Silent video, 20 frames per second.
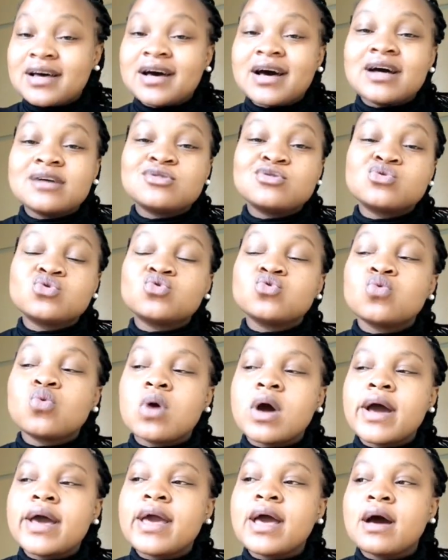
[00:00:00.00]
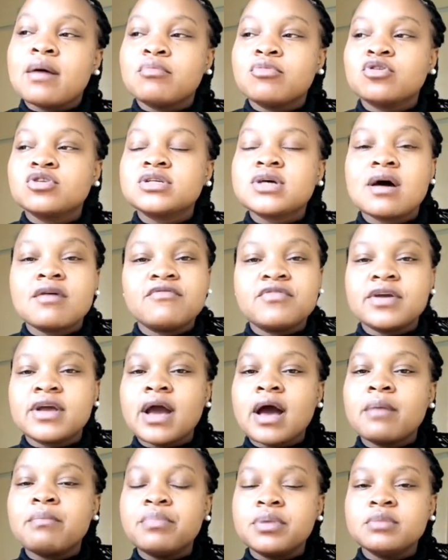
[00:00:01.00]
as to why I'm not having
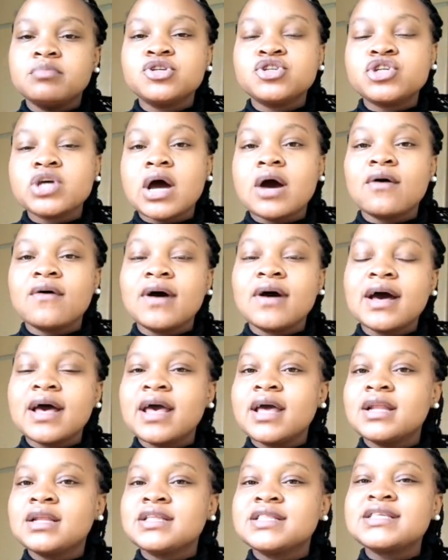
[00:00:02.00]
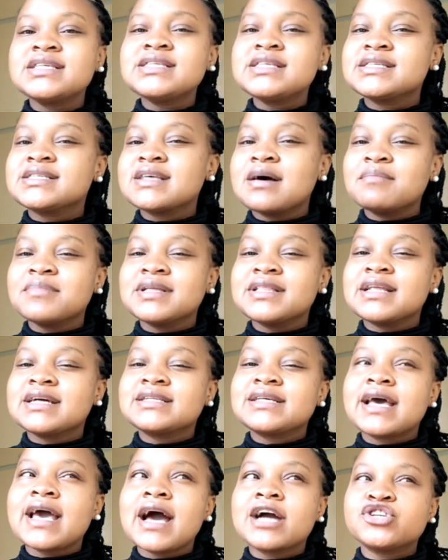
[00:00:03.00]
a baby shower. And this is something
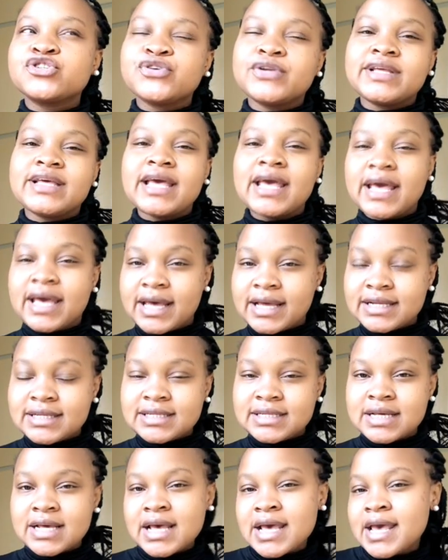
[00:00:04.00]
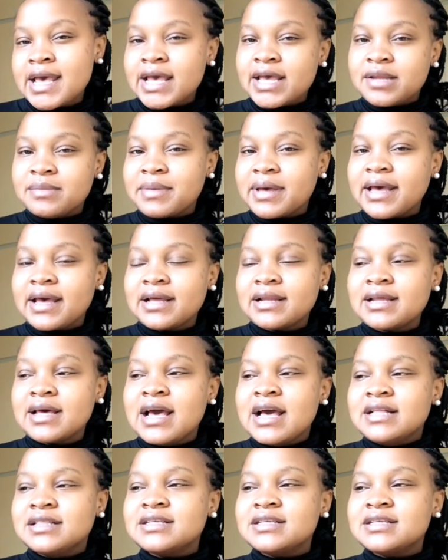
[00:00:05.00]
that I actually had in my head.